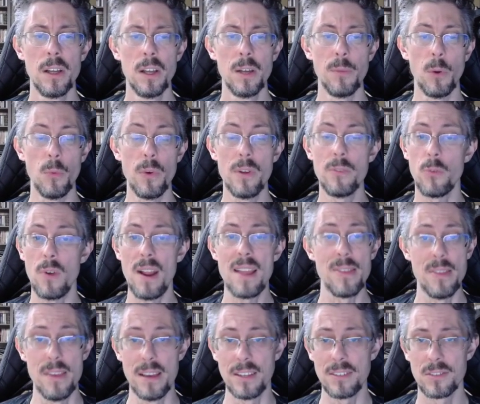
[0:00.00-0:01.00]
But we've read
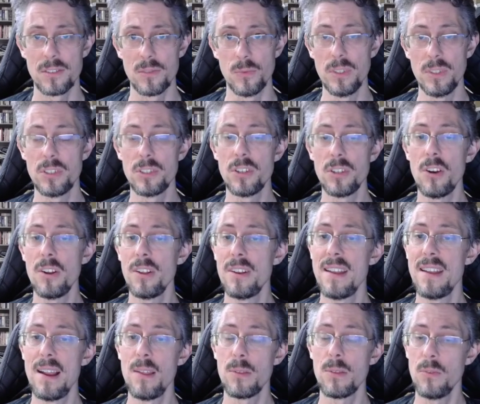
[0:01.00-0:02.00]
this. We started
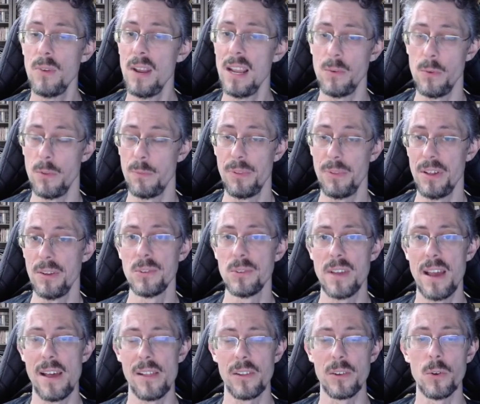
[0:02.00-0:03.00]
9th grade with Plato's
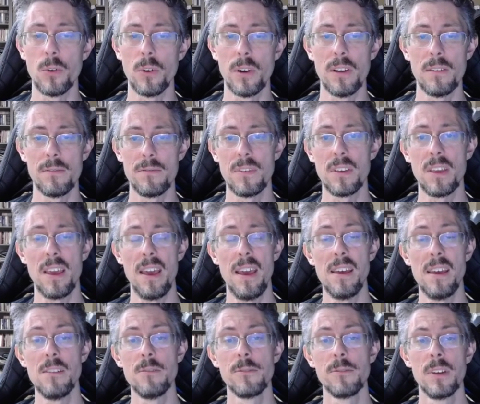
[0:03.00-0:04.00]
allegory of the
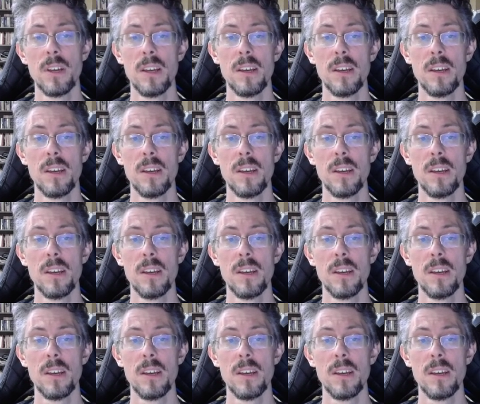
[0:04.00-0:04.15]
cave.